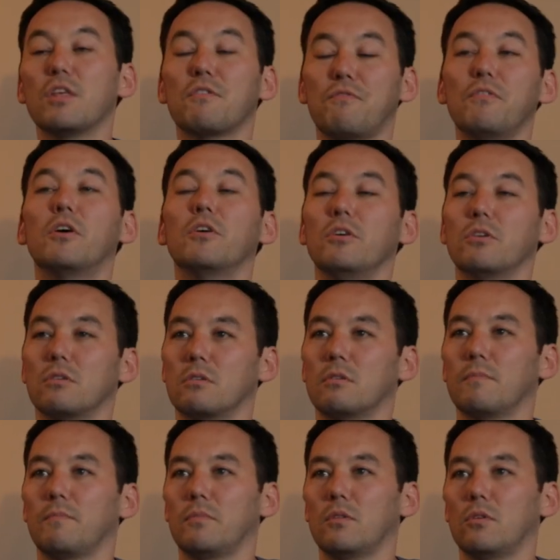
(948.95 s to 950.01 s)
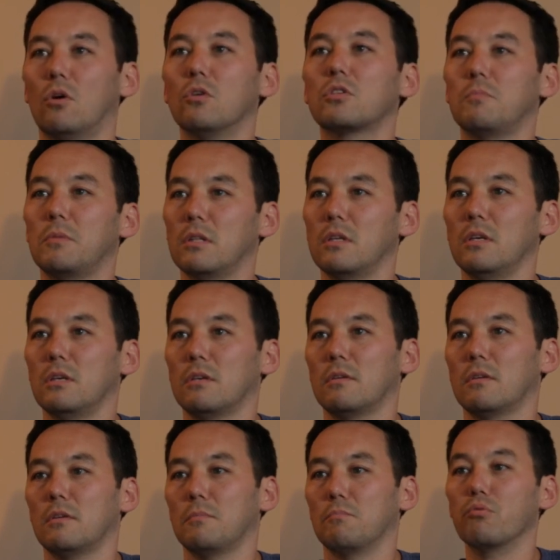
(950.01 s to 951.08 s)
think failure ultimately
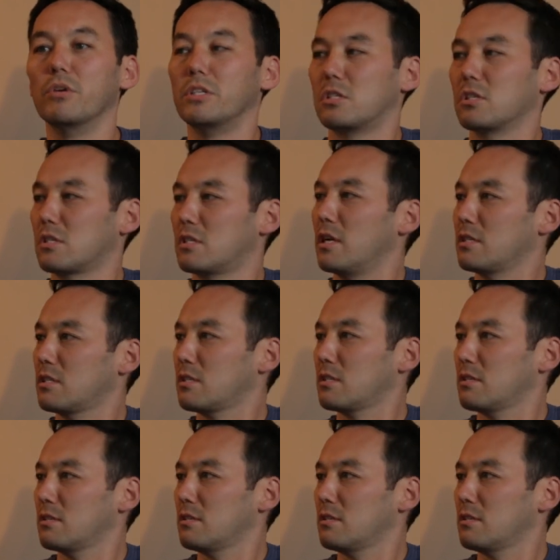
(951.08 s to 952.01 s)
breeds success.